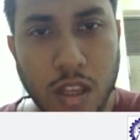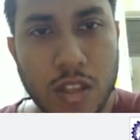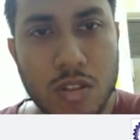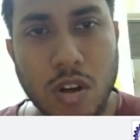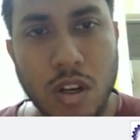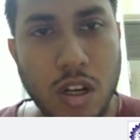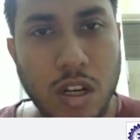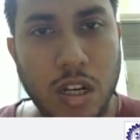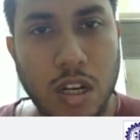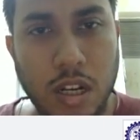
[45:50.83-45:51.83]

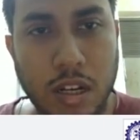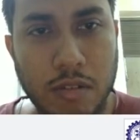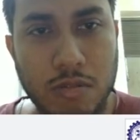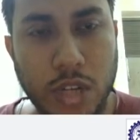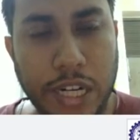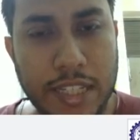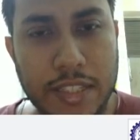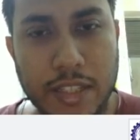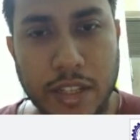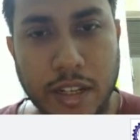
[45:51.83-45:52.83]
So it
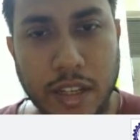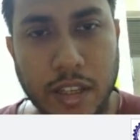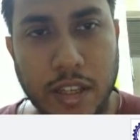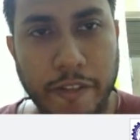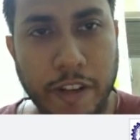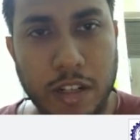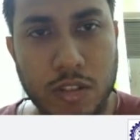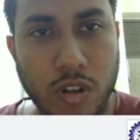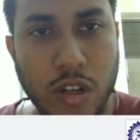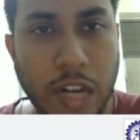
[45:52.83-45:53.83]
is given.
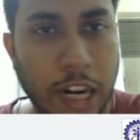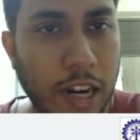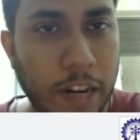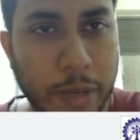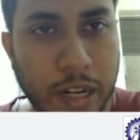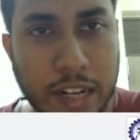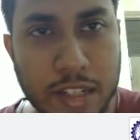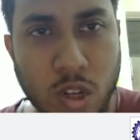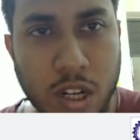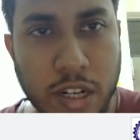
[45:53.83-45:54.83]
So let's
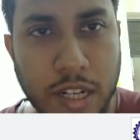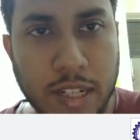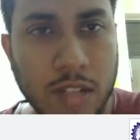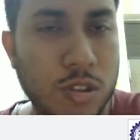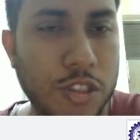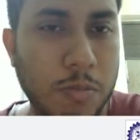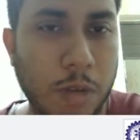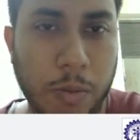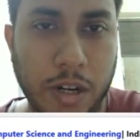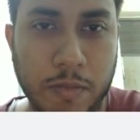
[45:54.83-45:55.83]
read the question
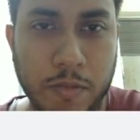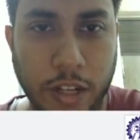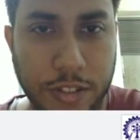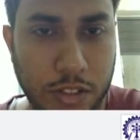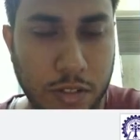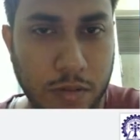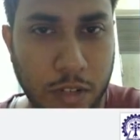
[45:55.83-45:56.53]
properly first.